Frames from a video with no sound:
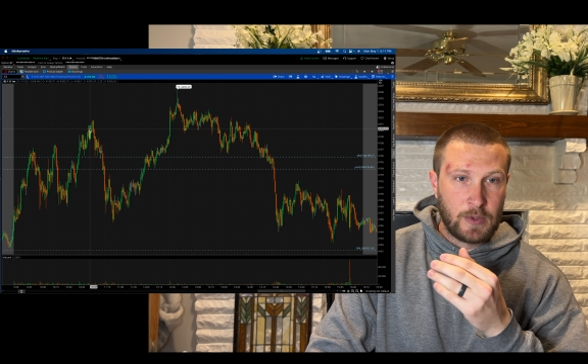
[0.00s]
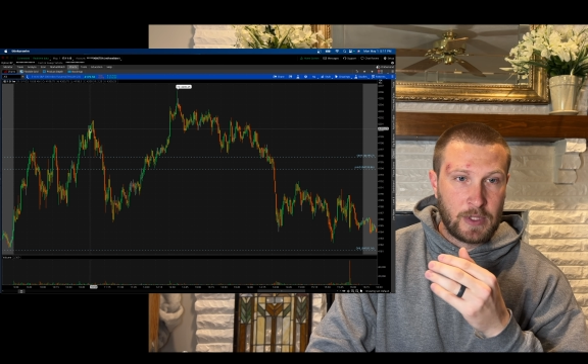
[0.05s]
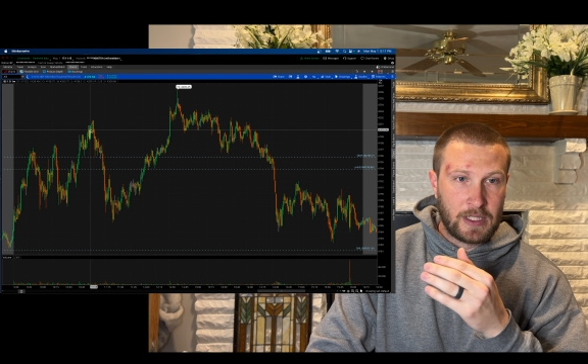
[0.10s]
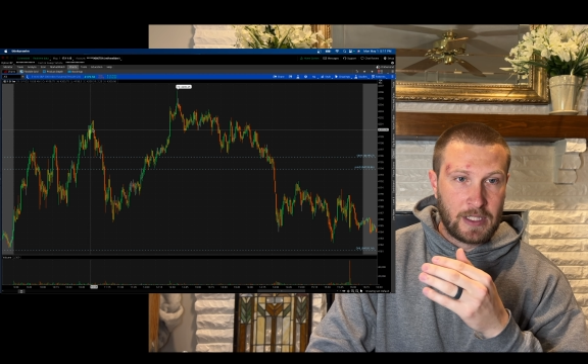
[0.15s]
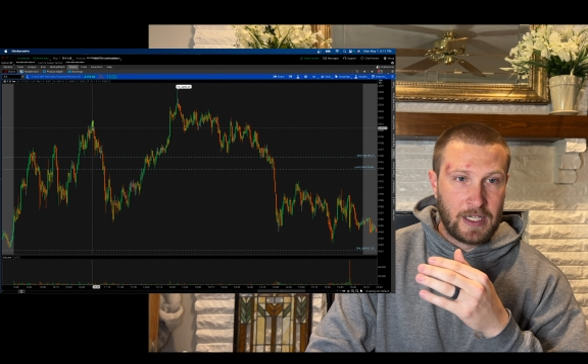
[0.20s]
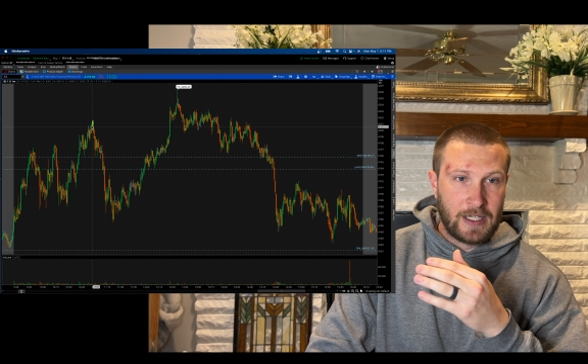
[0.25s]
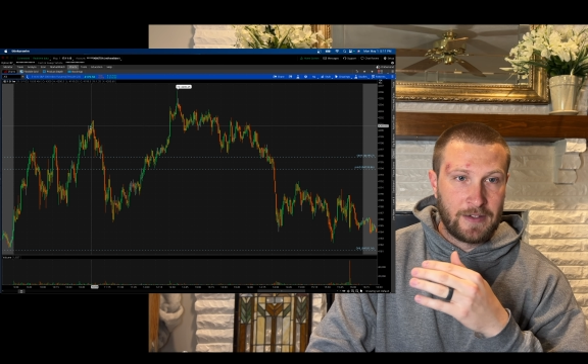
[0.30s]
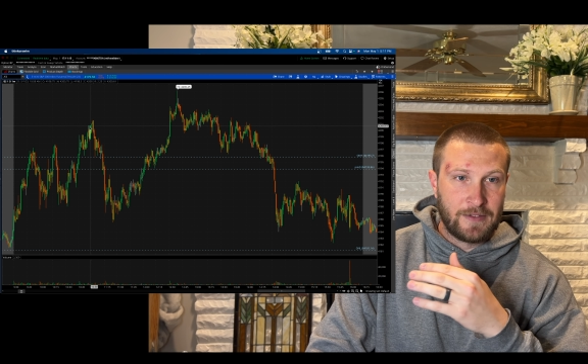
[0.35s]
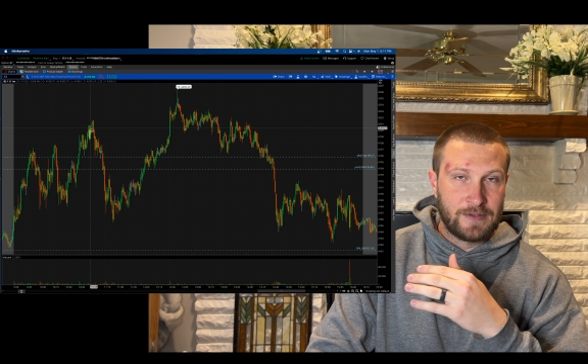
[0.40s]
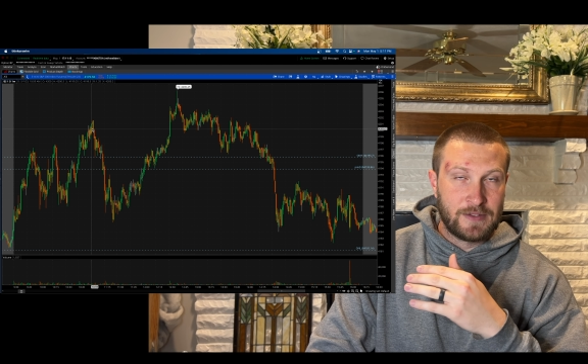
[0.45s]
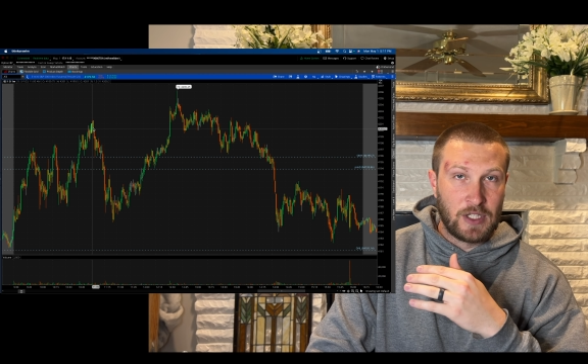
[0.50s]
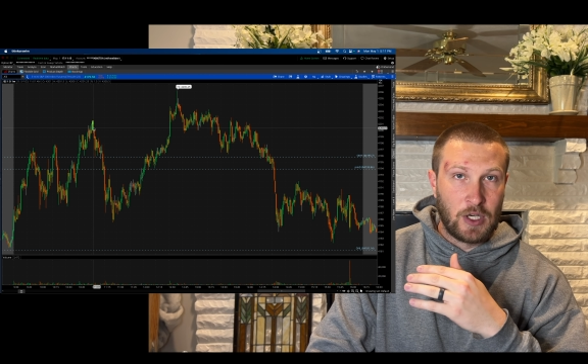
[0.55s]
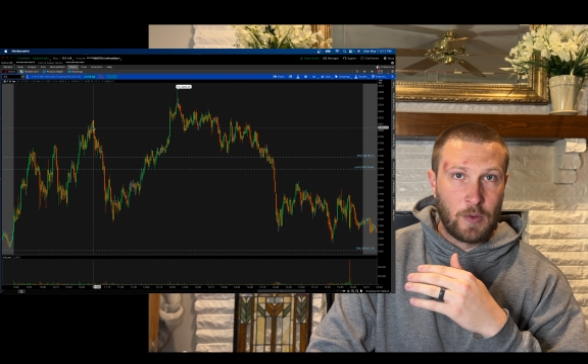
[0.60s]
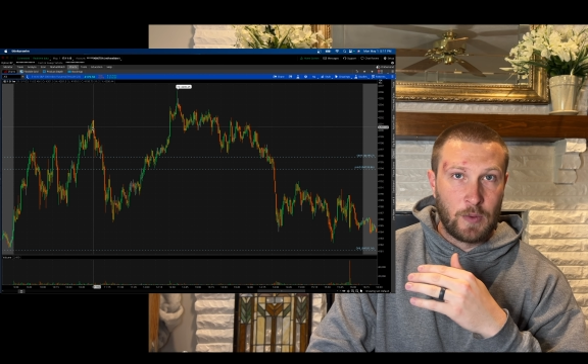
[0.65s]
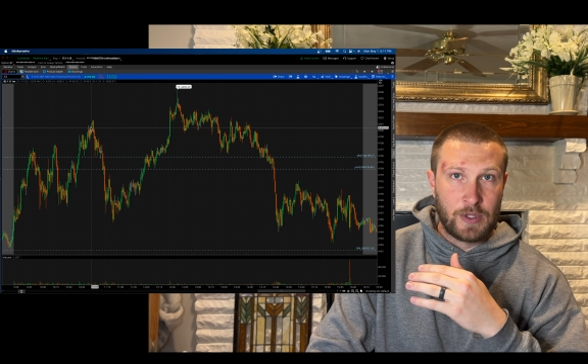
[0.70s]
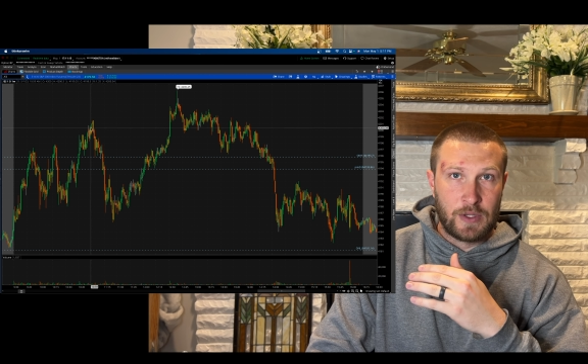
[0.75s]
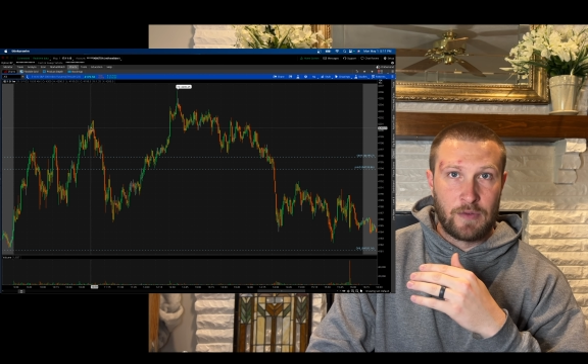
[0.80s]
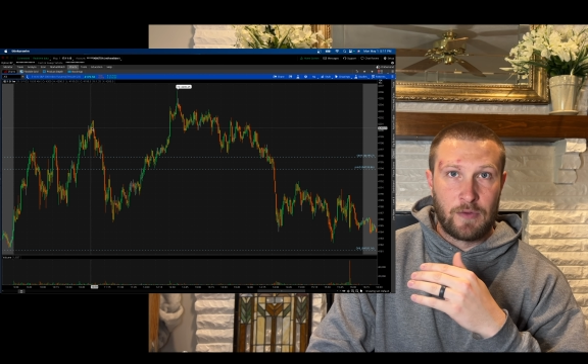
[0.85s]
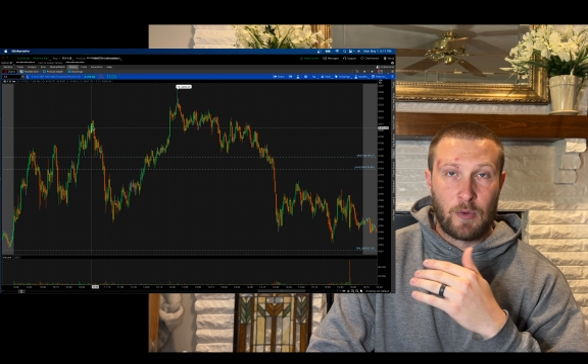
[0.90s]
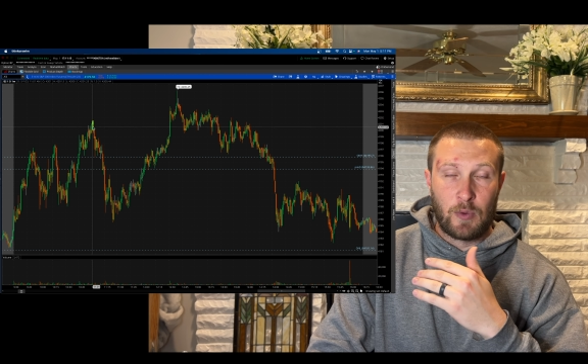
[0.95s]
kind of dealt
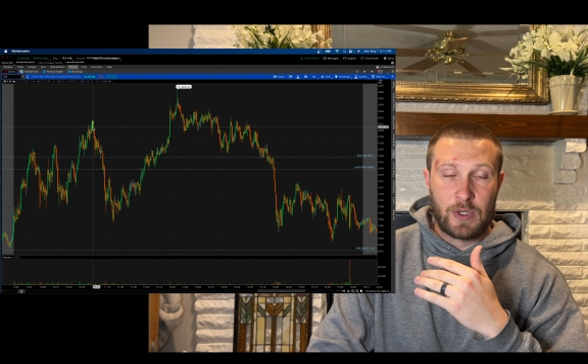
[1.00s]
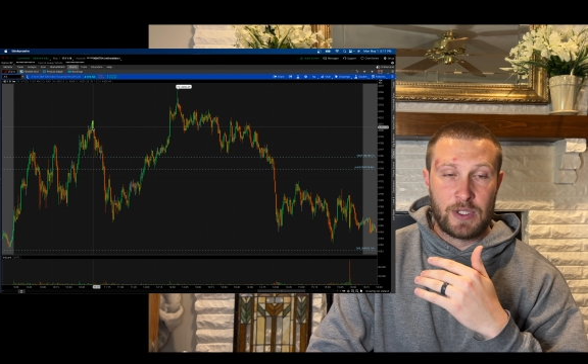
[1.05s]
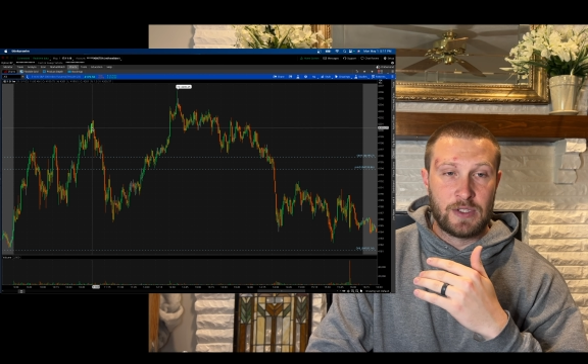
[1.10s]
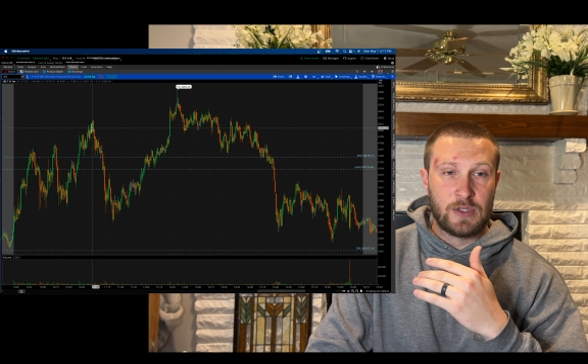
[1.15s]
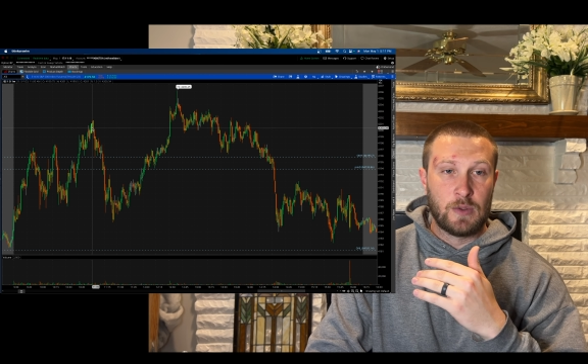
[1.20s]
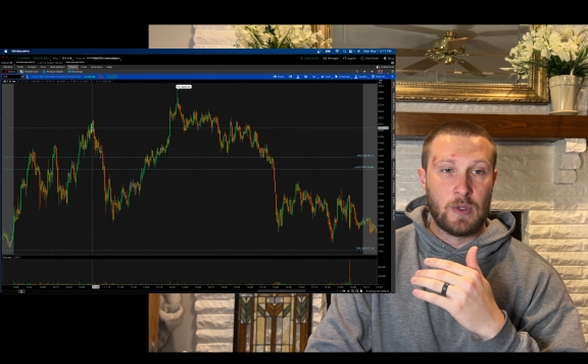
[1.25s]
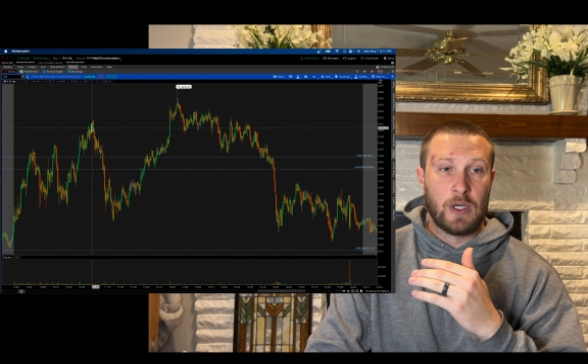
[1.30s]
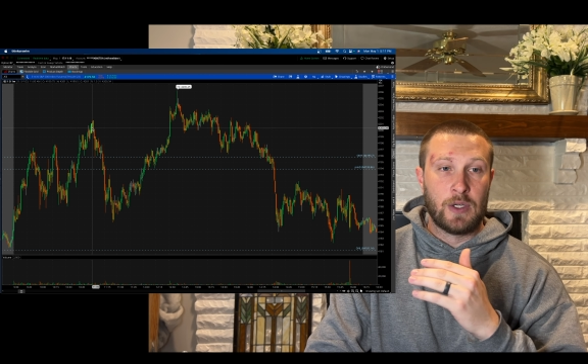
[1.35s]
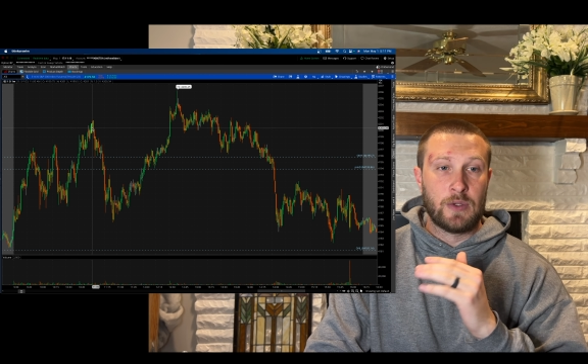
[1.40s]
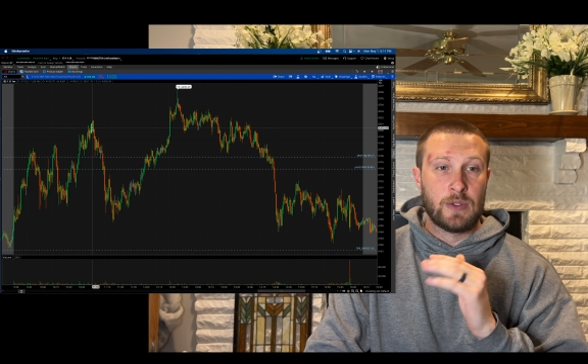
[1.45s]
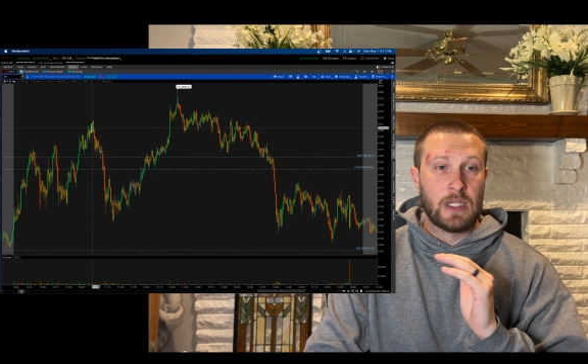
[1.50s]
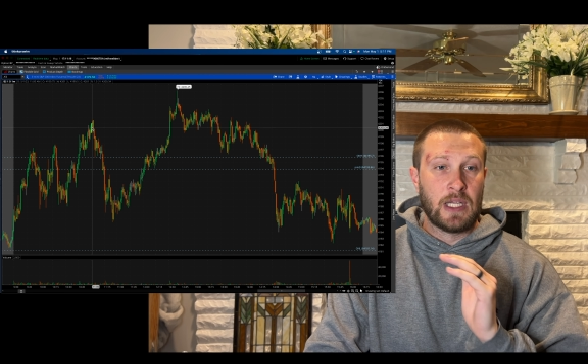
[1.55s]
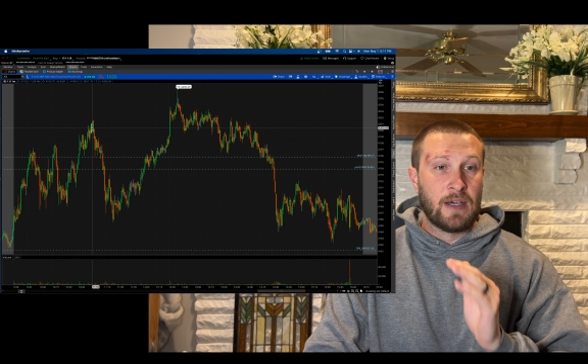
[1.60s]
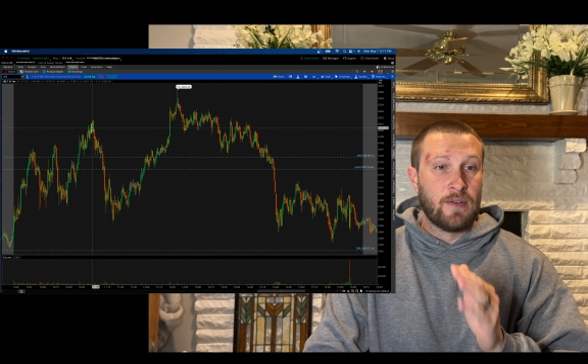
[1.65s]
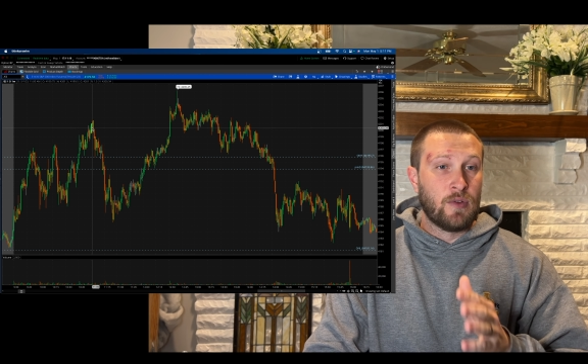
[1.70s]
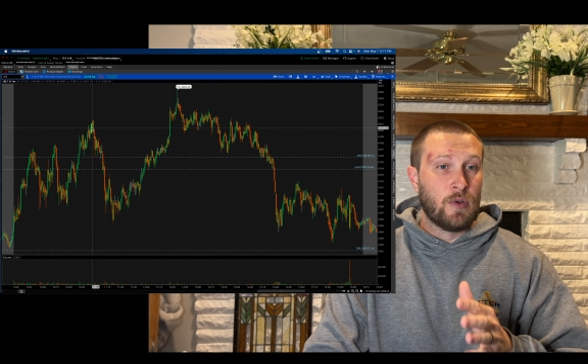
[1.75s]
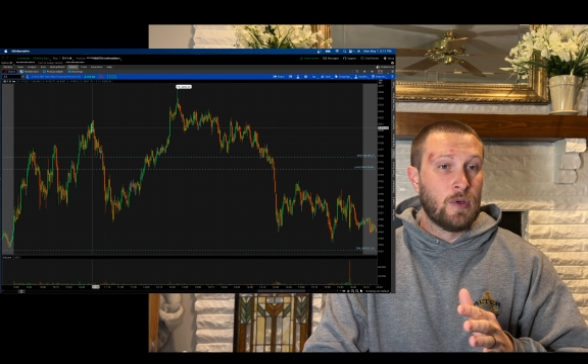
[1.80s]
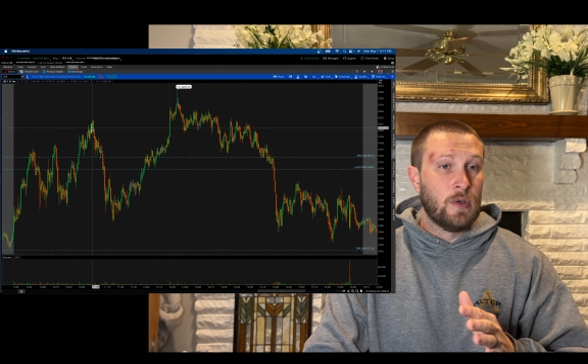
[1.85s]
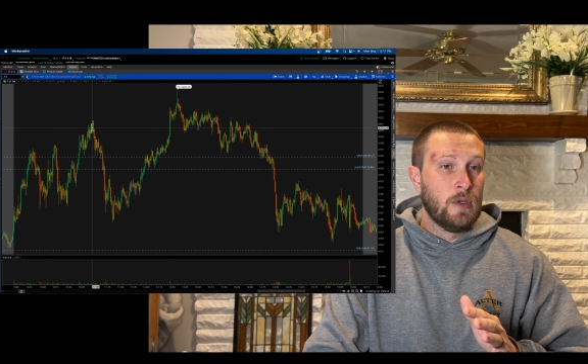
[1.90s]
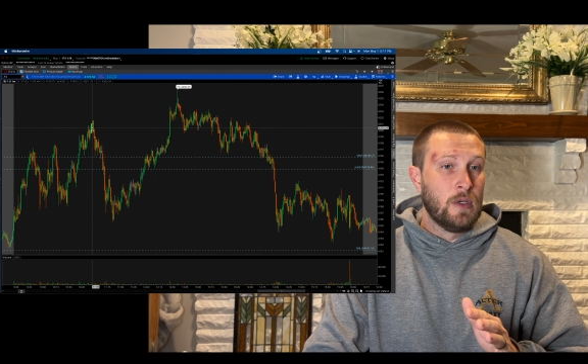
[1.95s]
with the 4,200
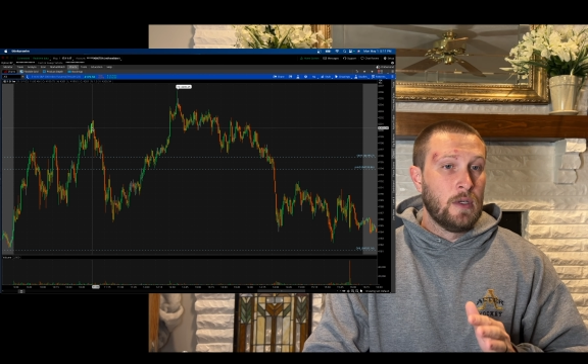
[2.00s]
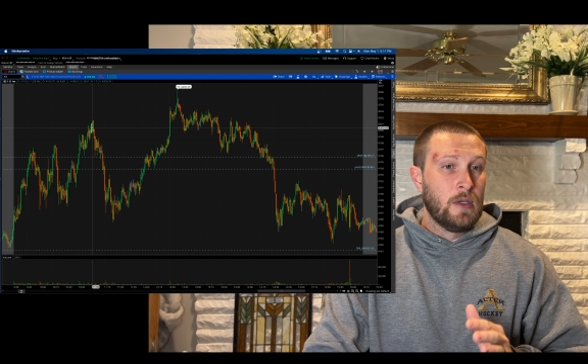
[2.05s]
level